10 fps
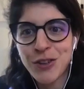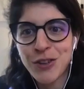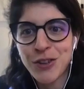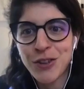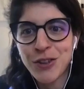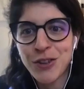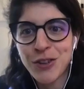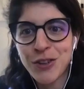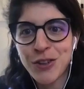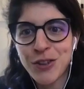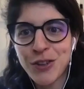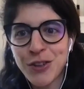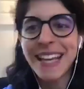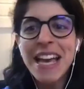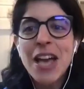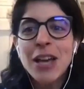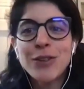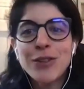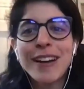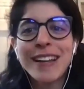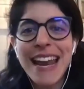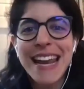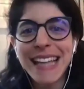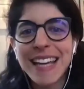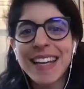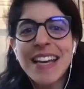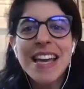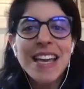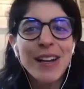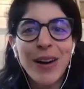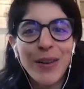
Like, I don't know if you had that, but like you start getting like, you